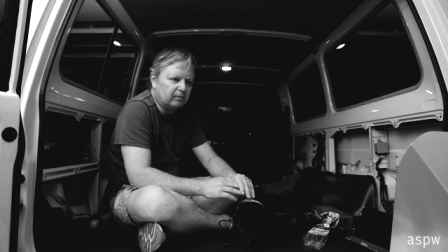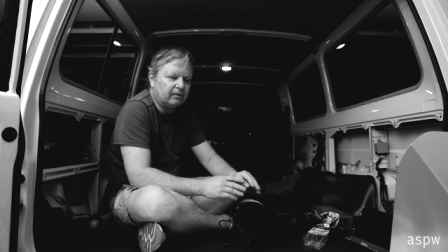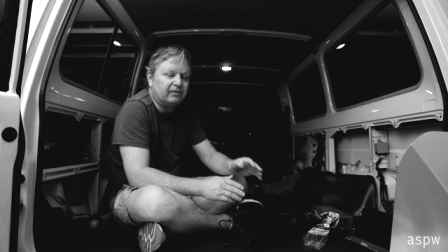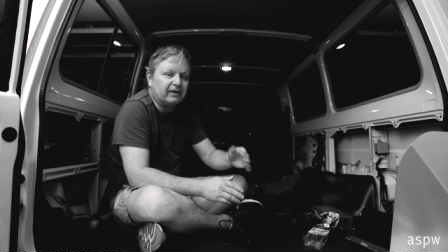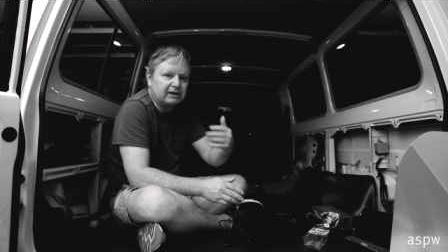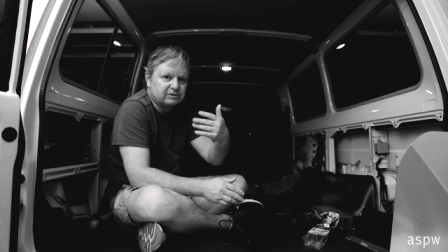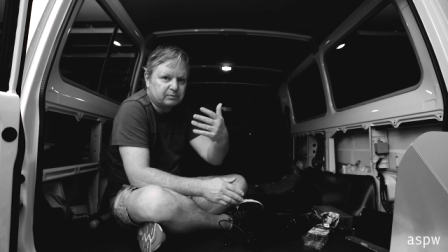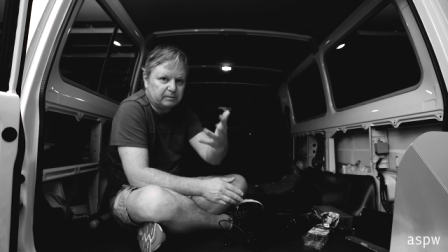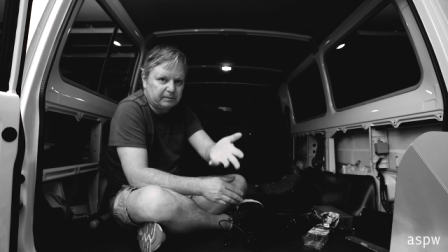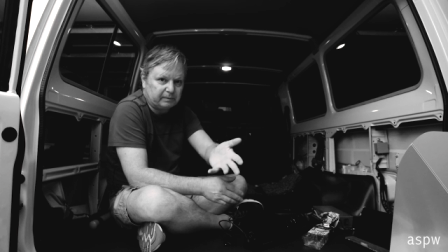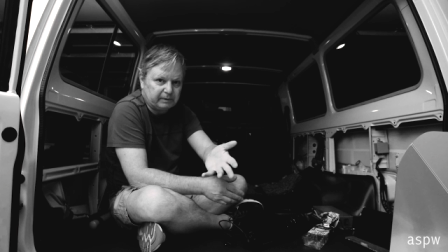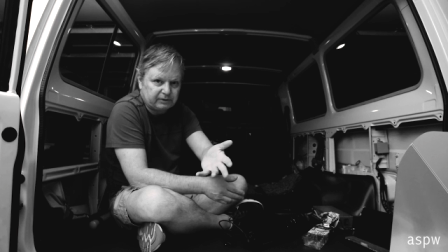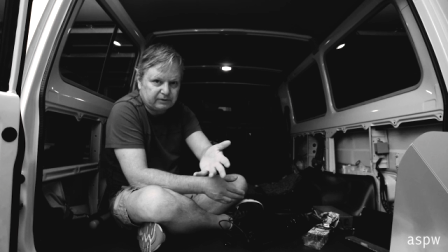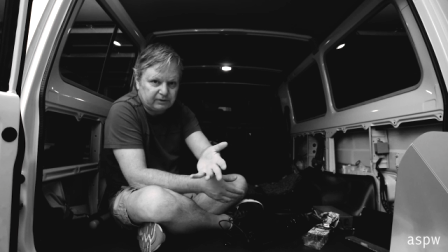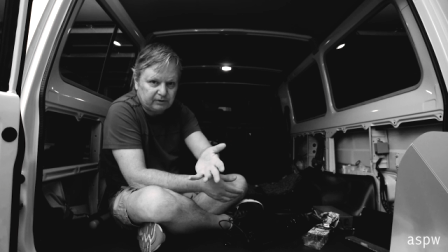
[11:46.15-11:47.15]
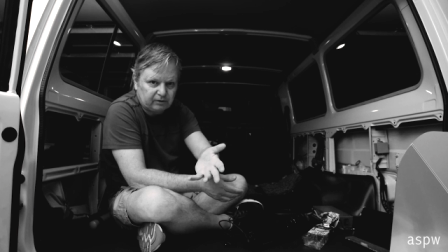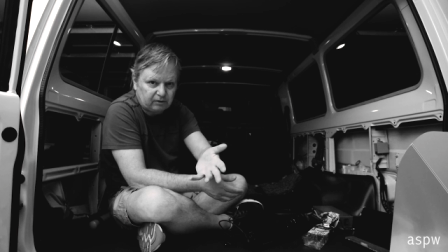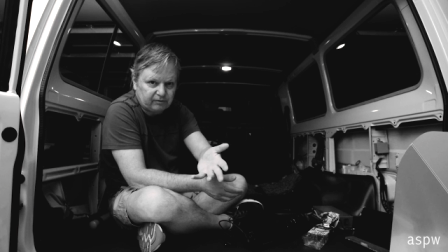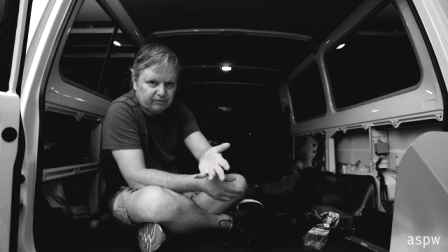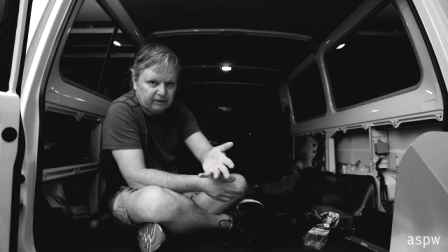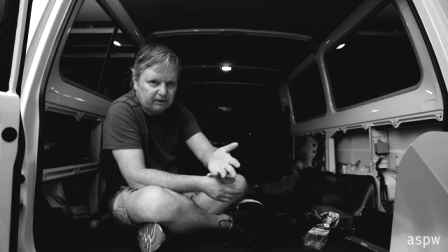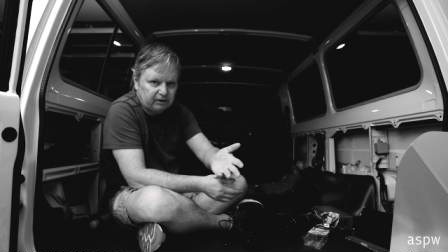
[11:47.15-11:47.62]
and that's when we went to the
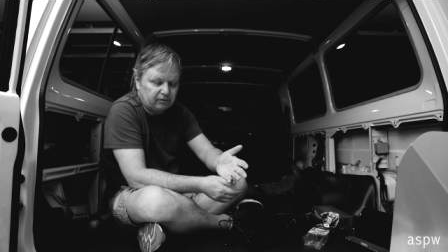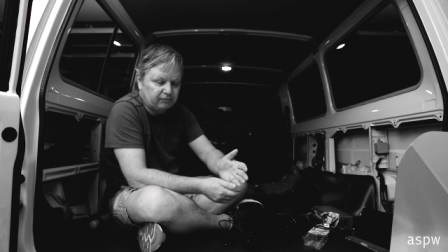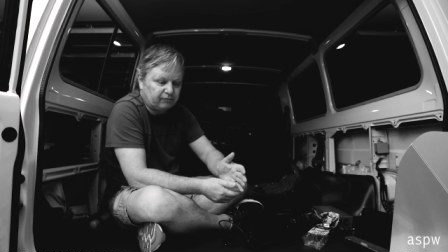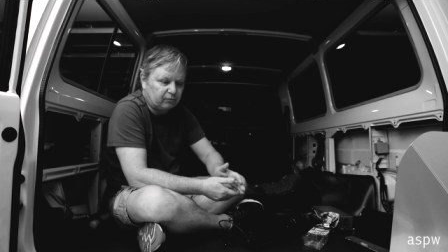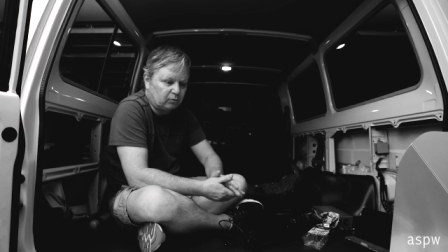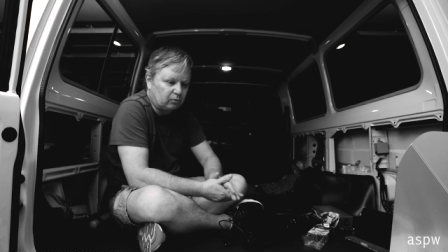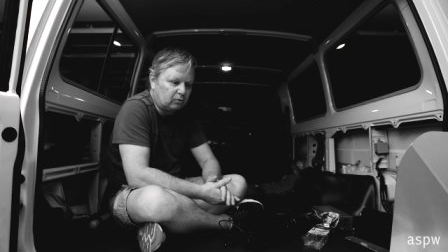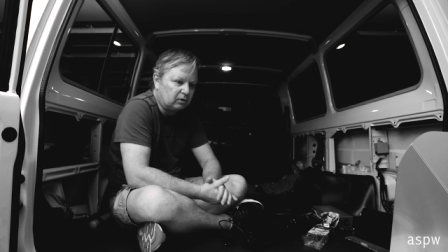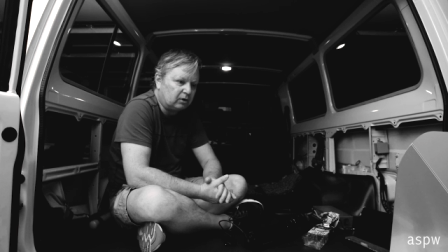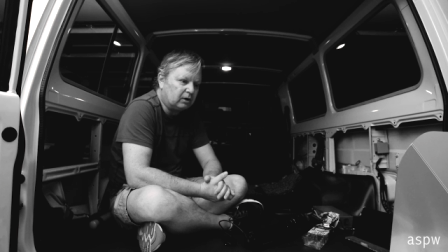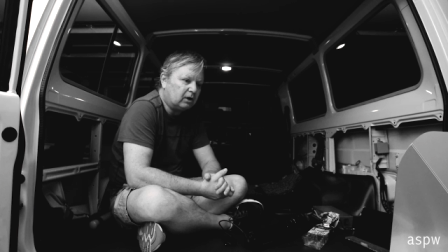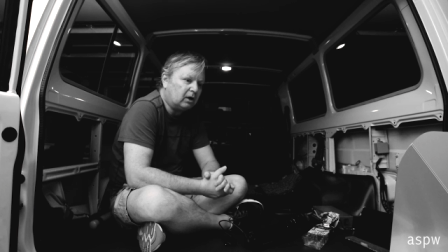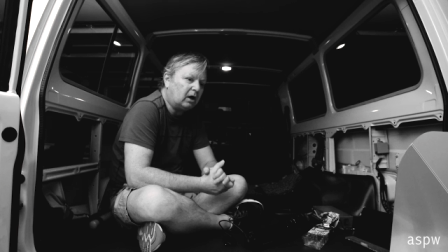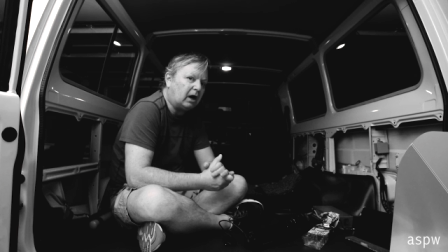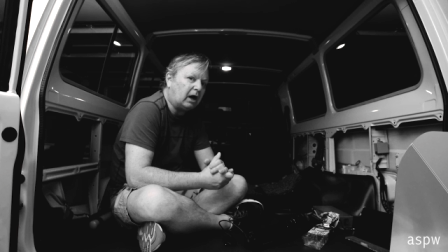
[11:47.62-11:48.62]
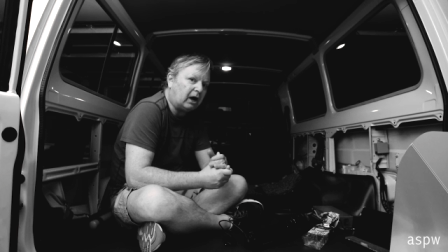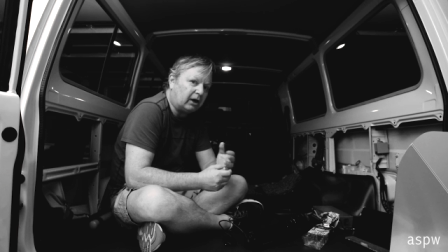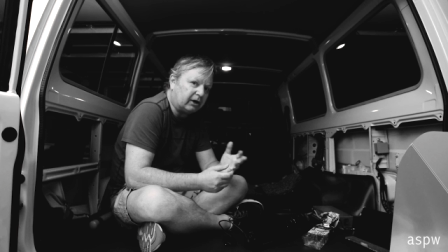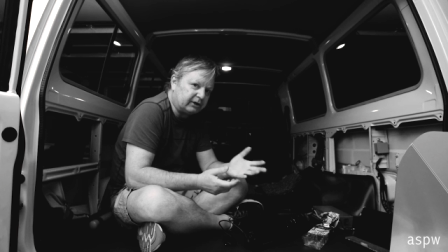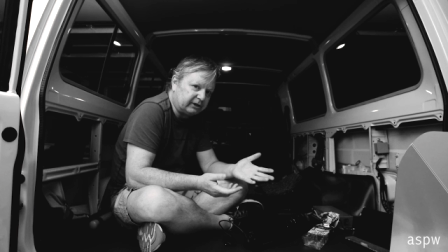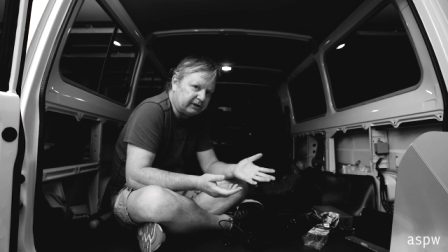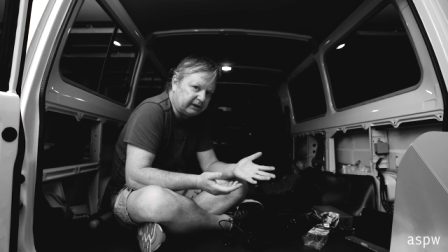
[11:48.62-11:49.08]
Okavango for
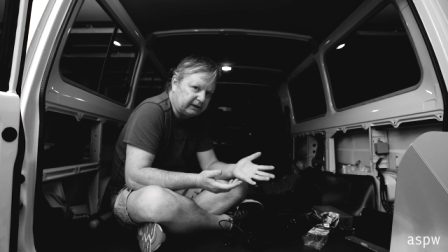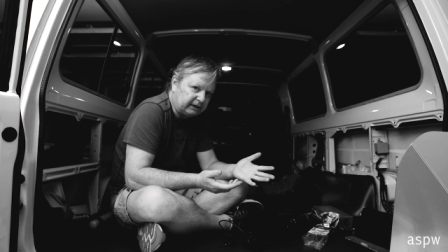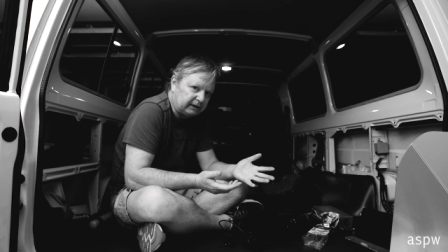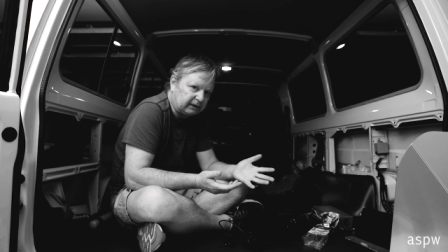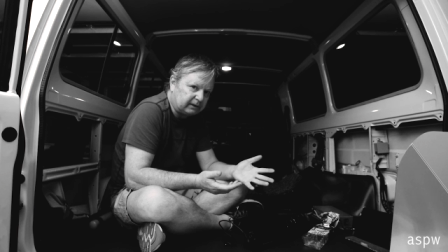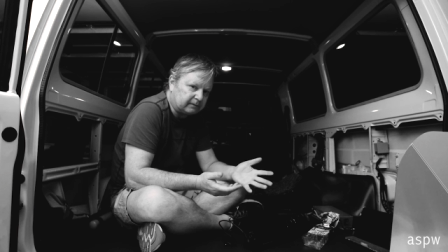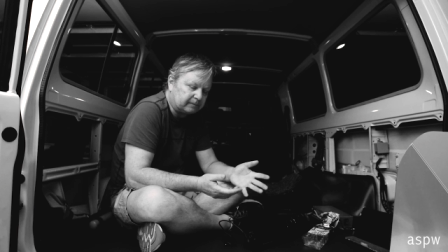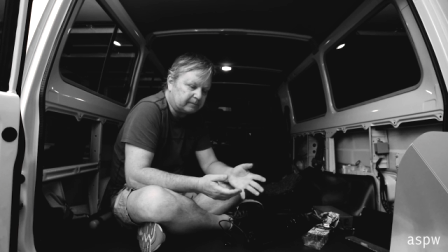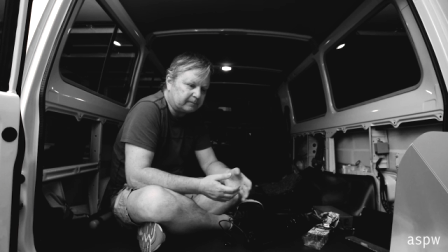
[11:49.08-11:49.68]
our year,